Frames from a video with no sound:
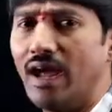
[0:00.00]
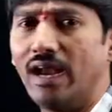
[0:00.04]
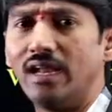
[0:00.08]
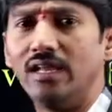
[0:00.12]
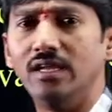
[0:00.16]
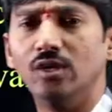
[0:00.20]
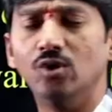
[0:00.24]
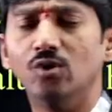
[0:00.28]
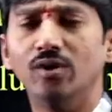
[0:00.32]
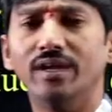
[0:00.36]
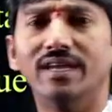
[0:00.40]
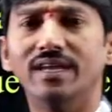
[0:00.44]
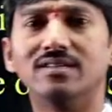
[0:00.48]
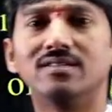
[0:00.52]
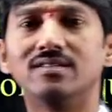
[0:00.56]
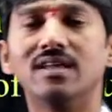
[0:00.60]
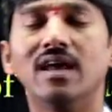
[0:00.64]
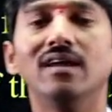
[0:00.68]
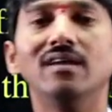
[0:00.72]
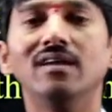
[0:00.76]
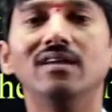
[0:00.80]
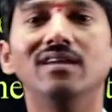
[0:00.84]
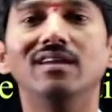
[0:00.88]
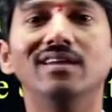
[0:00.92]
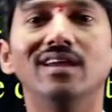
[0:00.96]
value is
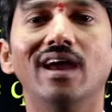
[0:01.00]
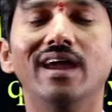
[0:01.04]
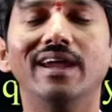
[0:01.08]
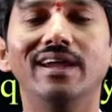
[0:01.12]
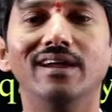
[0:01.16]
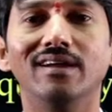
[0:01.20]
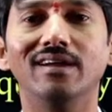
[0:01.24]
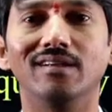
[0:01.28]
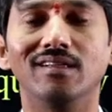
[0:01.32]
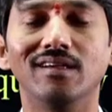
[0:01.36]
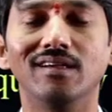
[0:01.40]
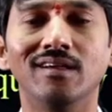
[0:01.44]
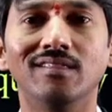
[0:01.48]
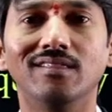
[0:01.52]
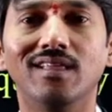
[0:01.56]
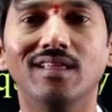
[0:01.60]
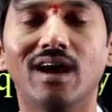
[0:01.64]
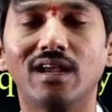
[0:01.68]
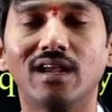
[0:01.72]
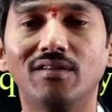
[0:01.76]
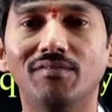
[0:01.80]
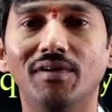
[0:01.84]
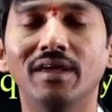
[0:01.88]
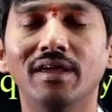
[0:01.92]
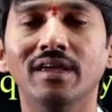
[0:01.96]
8. In
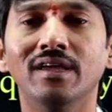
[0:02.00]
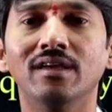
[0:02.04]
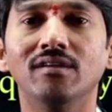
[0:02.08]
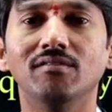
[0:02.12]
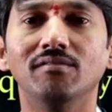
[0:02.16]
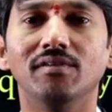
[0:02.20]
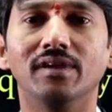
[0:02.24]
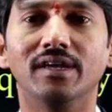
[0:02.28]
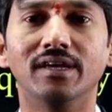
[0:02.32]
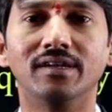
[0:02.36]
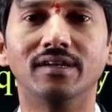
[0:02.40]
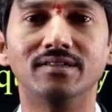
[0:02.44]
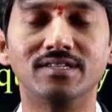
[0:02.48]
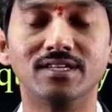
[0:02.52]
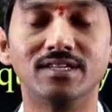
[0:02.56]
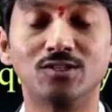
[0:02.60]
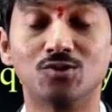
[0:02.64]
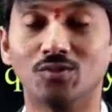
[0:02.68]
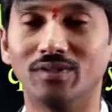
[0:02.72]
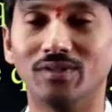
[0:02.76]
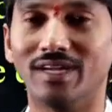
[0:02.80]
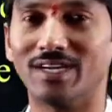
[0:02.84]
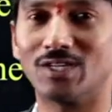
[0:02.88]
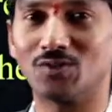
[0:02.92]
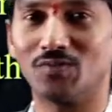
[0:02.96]
that way, we can say.
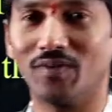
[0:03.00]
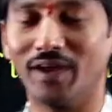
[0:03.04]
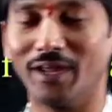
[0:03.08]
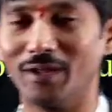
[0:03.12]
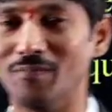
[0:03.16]
So that's